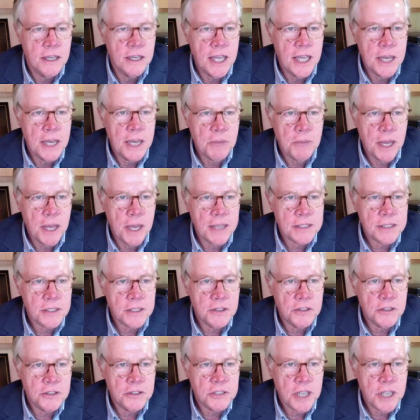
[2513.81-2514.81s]

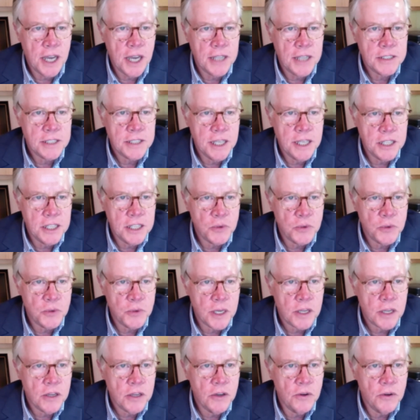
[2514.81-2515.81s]
Ambassador Todd
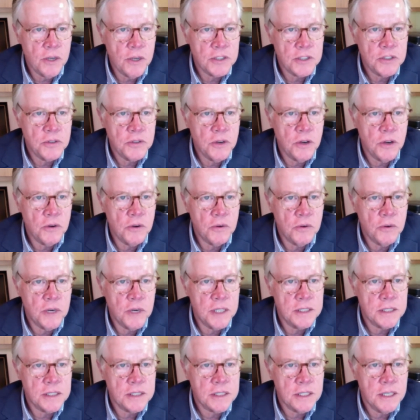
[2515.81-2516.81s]
Sedgwick, who, as you know,
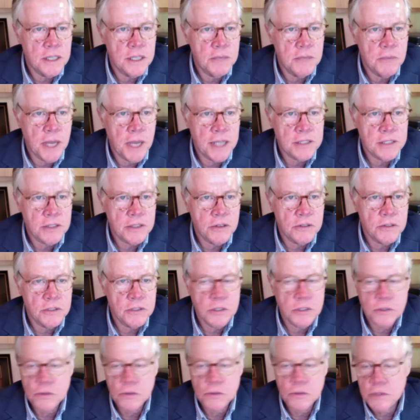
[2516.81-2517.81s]
was ambassador
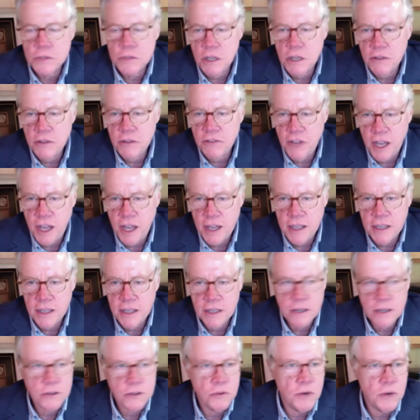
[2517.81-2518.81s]
to
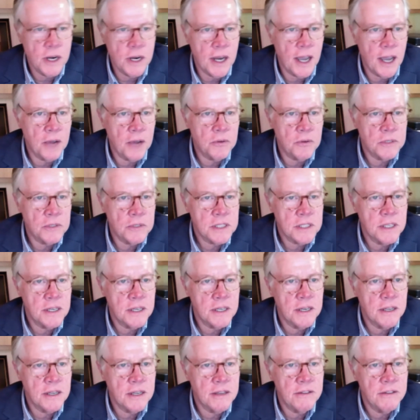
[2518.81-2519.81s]
Slovakia when I was
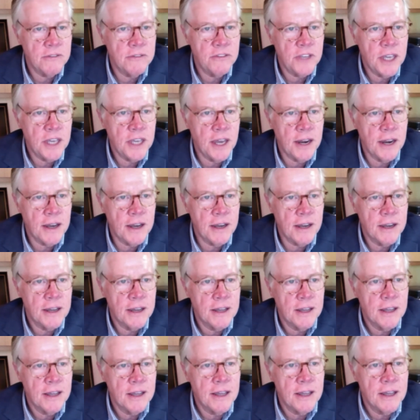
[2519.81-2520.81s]
in Vienna,
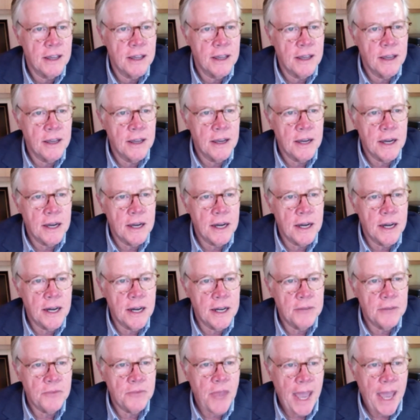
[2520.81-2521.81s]

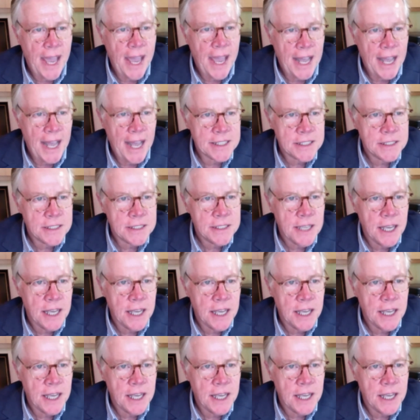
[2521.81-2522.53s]
asks, as